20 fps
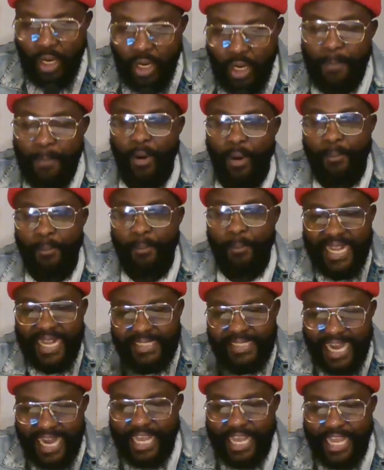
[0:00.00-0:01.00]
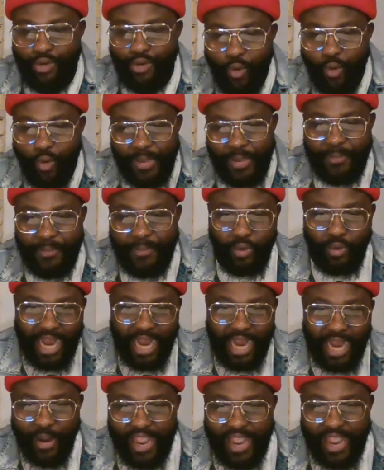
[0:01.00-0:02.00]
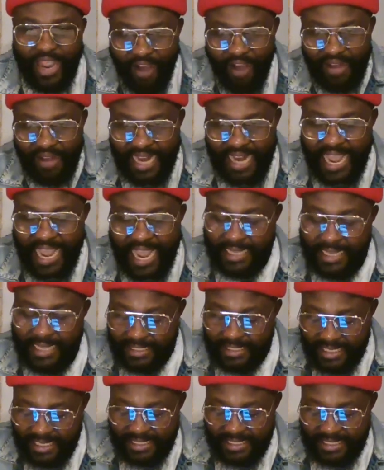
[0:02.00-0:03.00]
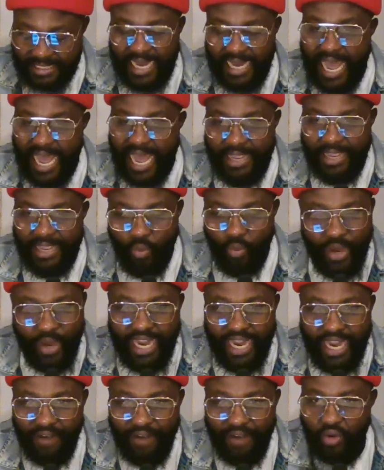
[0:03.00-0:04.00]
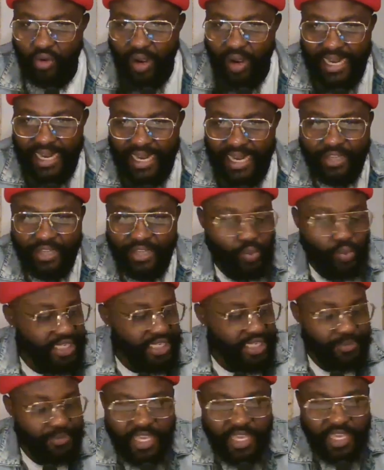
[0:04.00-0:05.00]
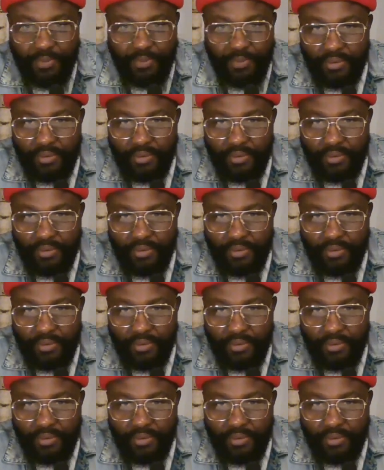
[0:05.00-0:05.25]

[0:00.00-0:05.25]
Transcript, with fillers: But by telling you people that we have alliance, it's a lie. We have no alliance with these people.